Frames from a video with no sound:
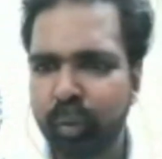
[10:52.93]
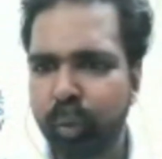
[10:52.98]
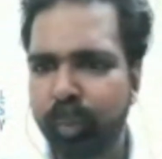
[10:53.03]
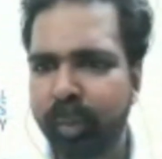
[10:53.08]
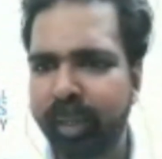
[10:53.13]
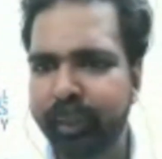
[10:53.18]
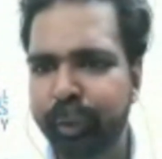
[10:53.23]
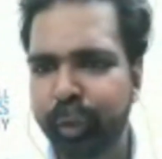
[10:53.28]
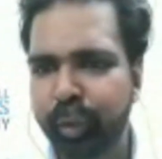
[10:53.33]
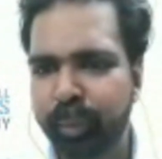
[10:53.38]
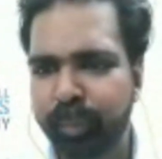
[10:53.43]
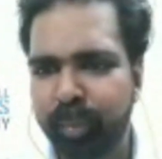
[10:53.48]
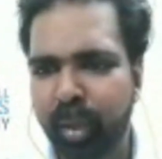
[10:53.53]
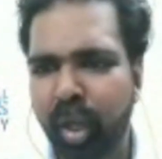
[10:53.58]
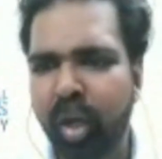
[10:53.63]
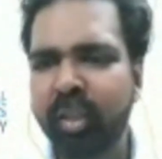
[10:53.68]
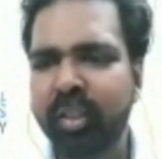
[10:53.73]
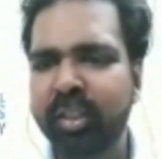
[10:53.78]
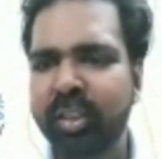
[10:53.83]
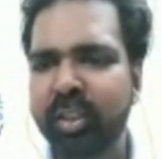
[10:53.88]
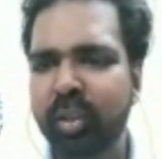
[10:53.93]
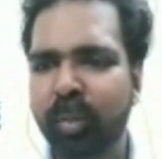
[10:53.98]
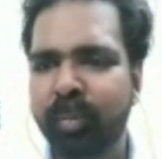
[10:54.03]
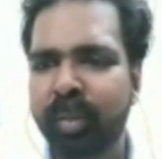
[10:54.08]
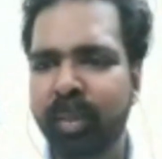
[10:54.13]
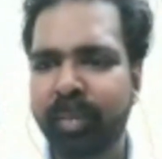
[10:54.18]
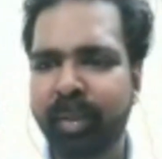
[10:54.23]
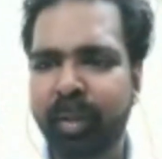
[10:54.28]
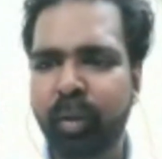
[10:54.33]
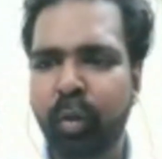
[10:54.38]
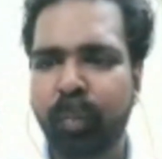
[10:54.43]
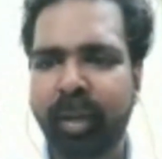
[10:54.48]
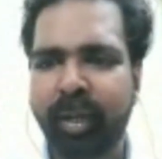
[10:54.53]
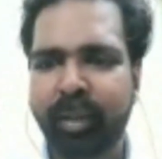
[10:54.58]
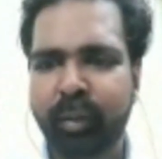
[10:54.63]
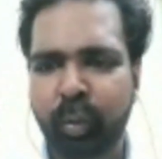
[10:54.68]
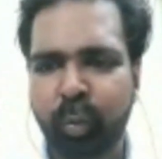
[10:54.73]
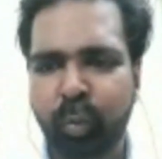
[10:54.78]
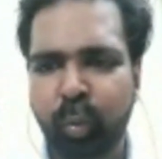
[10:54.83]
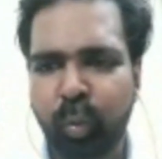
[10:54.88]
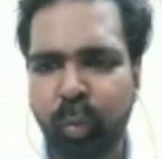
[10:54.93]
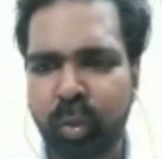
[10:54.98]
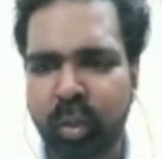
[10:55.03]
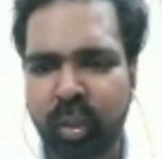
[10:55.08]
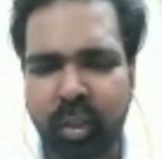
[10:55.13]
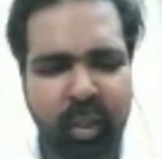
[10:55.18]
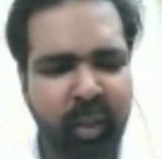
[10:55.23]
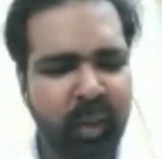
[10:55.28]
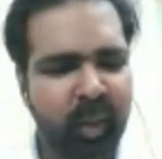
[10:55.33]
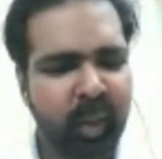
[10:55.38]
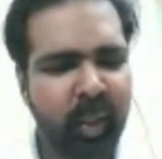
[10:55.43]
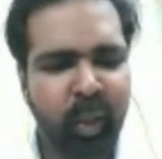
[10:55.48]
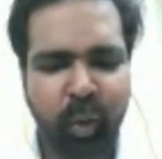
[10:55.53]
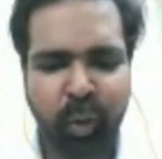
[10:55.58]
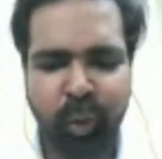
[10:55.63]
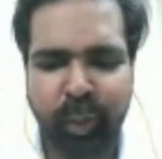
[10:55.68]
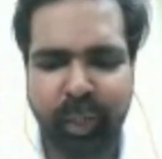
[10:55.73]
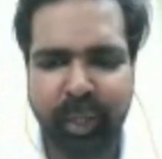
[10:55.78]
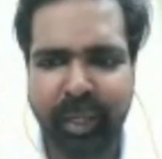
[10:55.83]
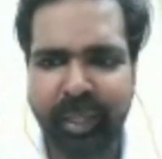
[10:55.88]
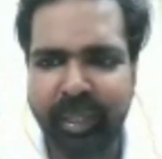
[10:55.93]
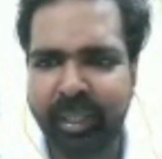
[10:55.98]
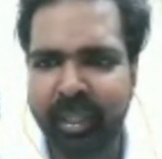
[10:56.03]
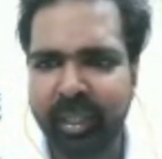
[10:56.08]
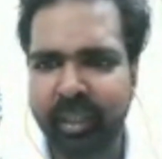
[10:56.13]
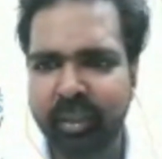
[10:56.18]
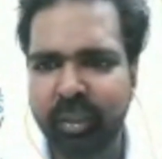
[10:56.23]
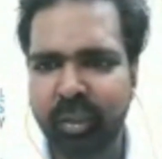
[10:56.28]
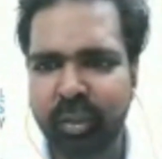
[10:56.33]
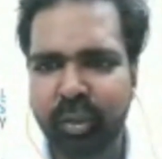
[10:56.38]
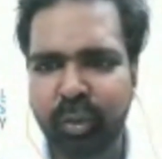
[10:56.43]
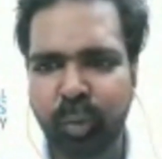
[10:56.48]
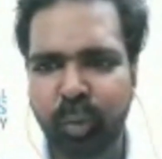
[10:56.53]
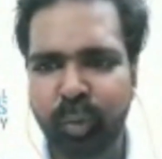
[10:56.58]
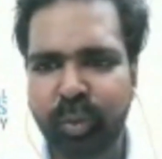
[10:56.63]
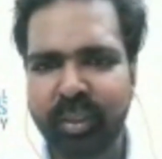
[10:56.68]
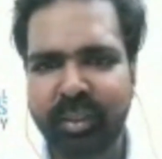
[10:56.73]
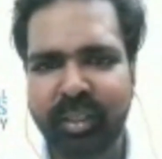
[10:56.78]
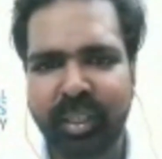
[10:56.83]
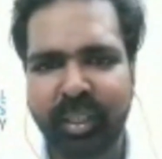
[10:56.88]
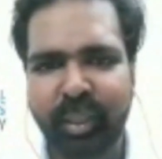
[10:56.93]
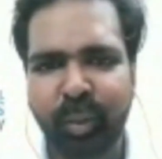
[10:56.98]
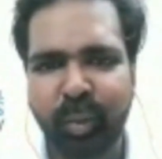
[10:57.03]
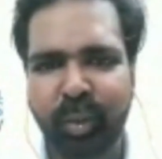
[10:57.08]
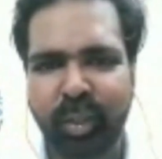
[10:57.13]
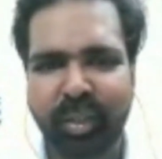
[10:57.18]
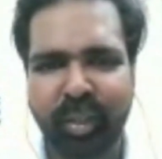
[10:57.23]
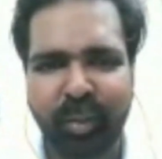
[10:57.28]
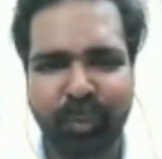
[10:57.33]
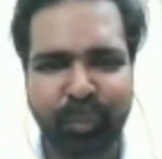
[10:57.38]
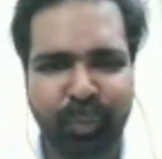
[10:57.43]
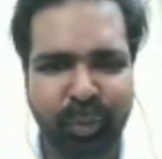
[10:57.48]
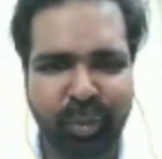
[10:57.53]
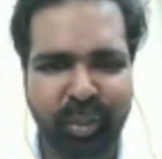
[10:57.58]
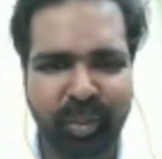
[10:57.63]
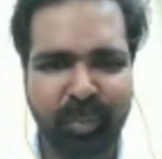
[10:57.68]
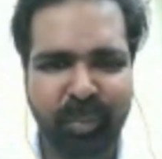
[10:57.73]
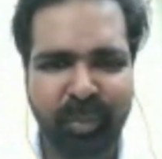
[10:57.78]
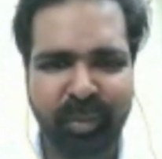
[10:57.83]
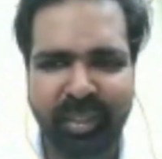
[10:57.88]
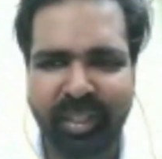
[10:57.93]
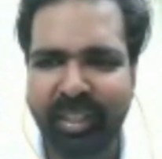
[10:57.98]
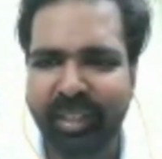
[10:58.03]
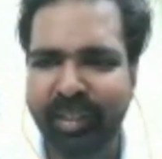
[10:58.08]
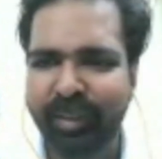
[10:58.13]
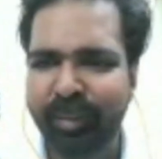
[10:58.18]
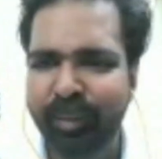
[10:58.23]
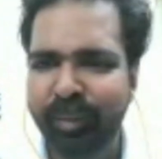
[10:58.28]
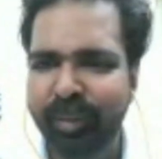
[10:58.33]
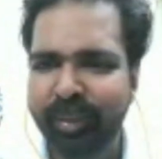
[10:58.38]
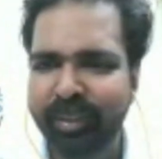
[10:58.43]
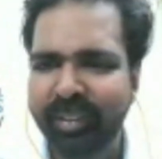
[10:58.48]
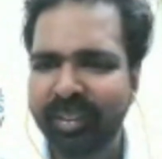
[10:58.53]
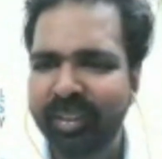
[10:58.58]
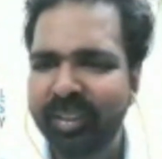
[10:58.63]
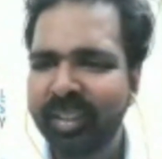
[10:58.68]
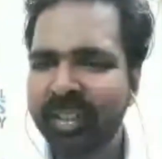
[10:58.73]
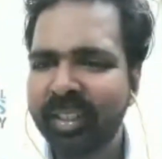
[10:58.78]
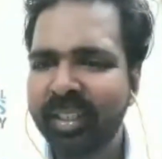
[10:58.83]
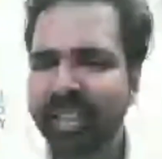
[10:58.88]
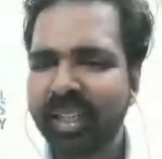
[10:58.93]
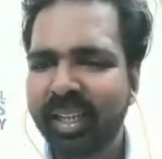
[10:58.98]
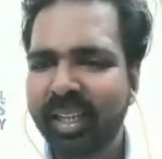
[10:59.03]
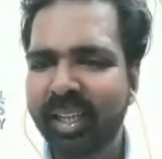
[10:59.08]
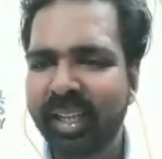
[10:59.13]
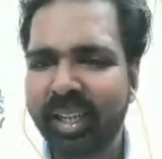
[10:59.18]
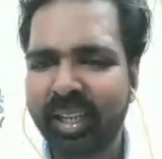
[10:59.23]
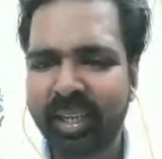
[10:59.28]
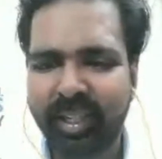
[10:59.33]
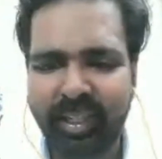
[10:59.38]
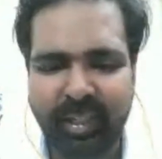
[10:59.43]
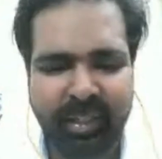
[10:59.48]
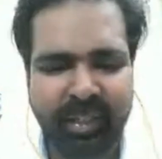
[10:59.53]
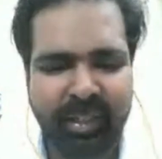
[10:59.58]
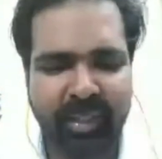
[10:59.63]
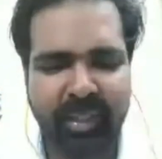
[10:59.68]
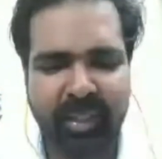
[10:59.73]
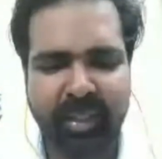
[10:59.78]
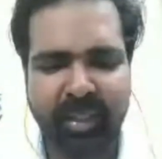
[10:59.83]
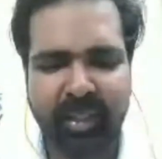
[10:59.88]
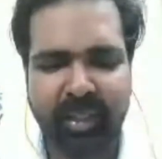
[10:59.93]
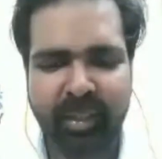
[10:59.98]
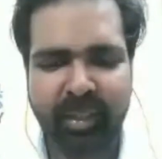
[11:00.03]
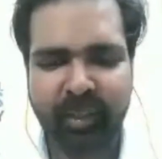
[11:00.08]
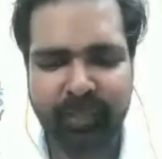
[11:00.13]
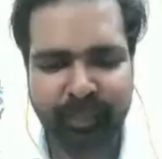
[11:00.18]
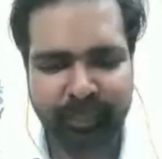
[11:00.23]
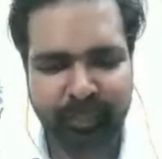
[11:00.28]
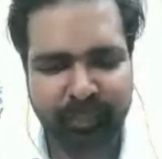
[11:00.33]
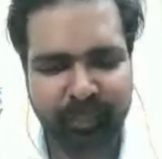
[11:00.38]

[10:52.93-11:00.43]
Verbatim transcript: go back to your blocks or maybe go back to Google or any other sources that you are comfortable dealing with and uh,